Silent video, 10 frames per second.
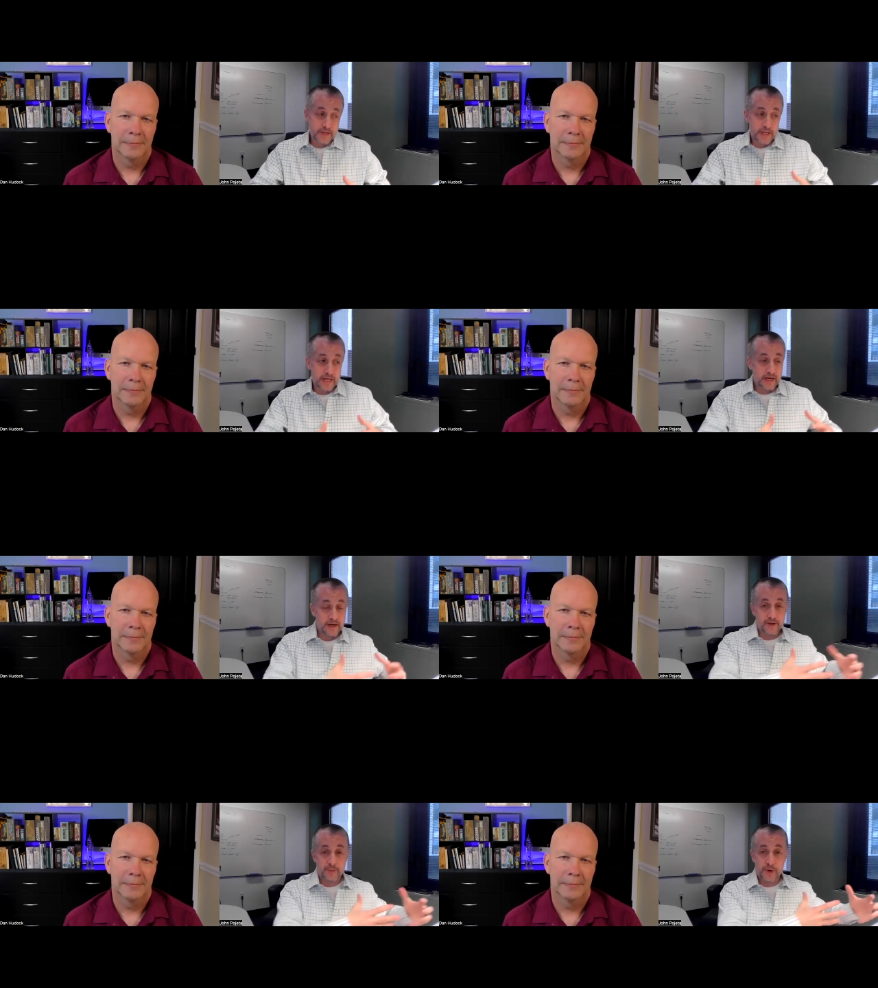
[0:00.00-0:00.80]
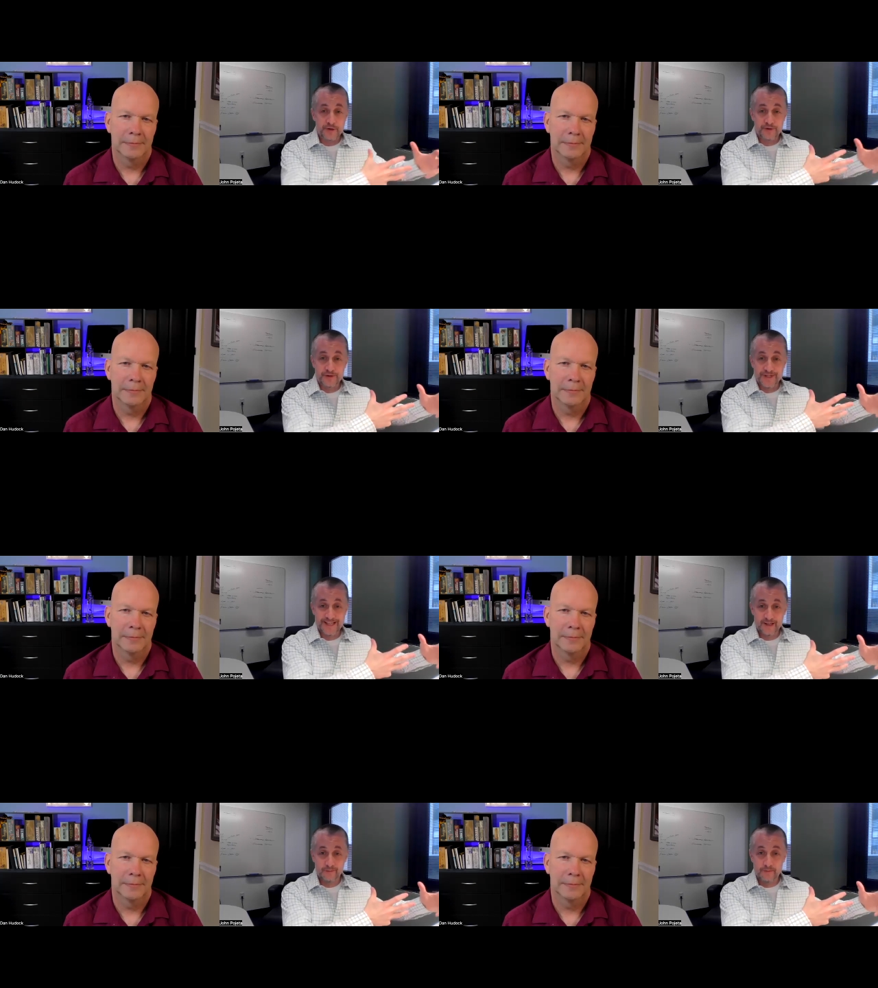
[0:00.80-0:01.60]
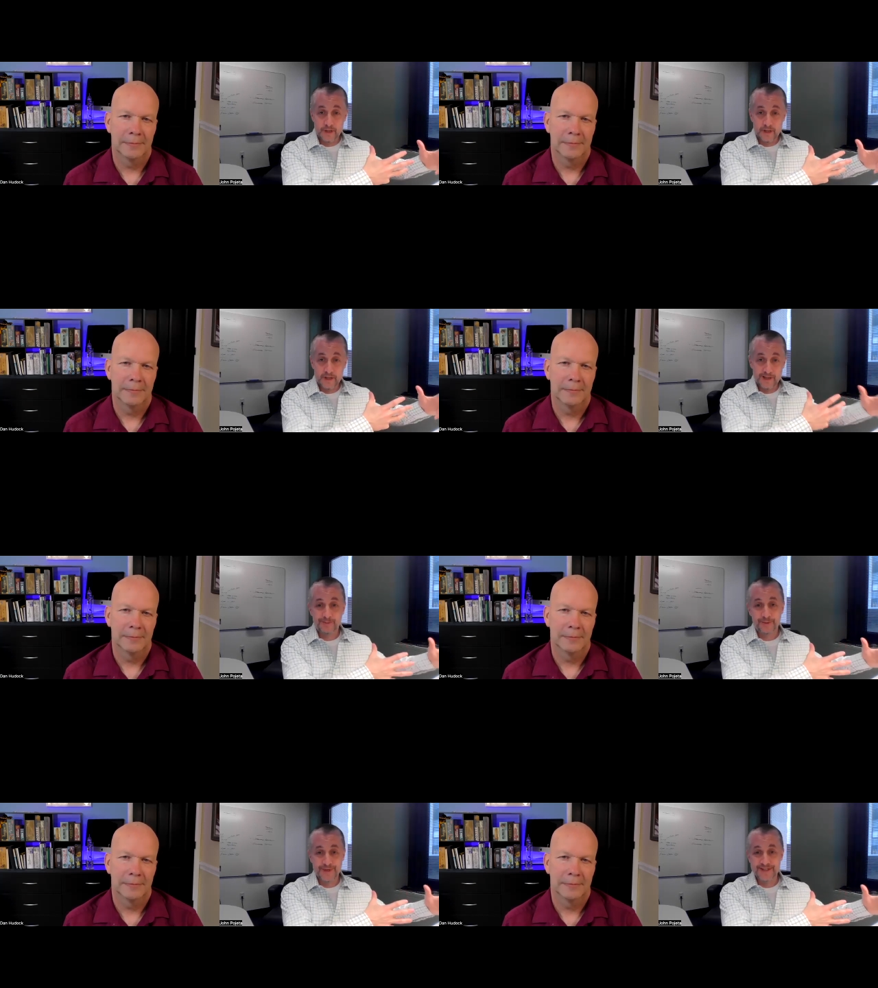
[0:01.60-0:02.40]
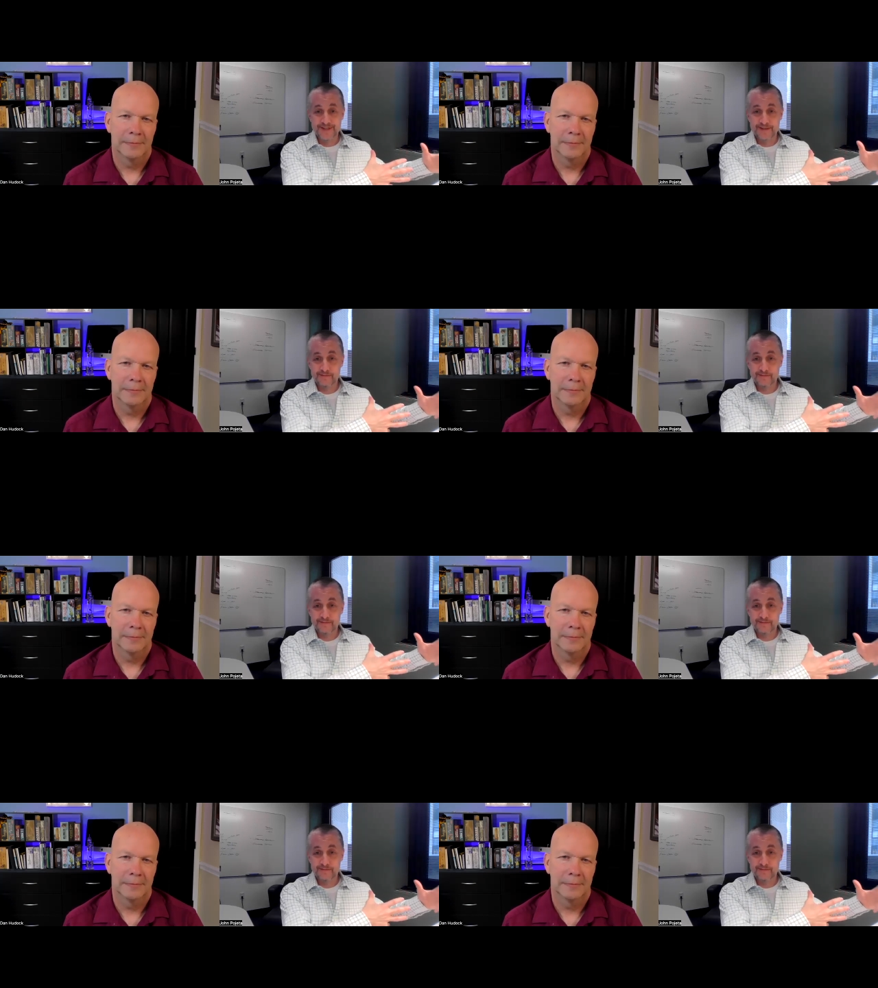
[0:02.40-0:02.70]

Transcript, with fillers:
Speaker 1: and another person or team implements,